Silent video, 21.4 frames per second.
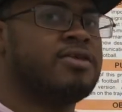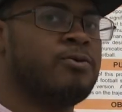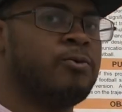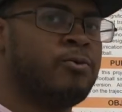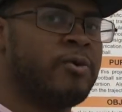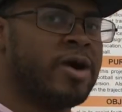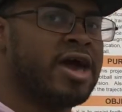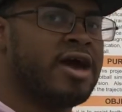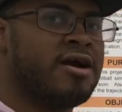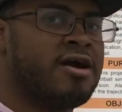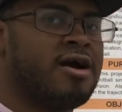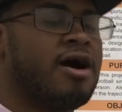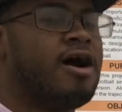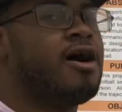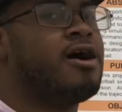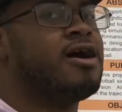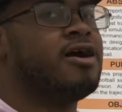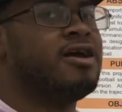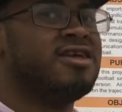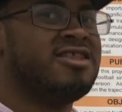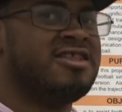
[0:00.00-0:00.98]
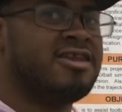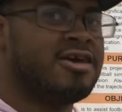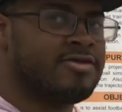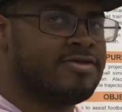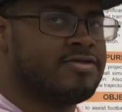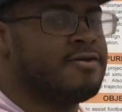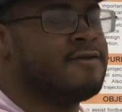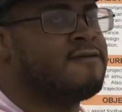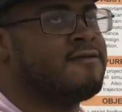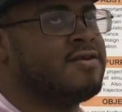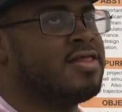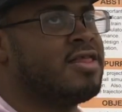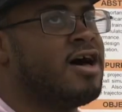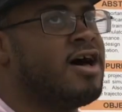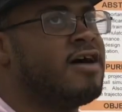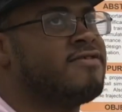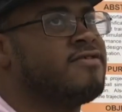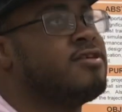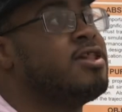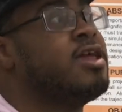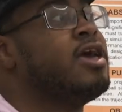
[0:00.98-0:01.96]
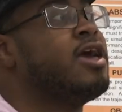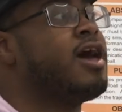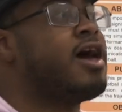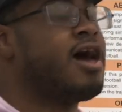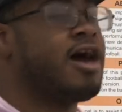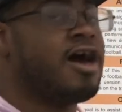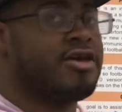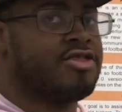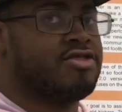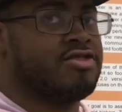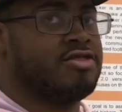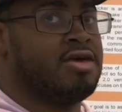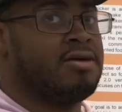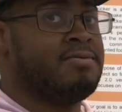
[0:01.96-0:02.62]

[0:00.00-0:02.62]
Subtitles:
where our initial velocity actually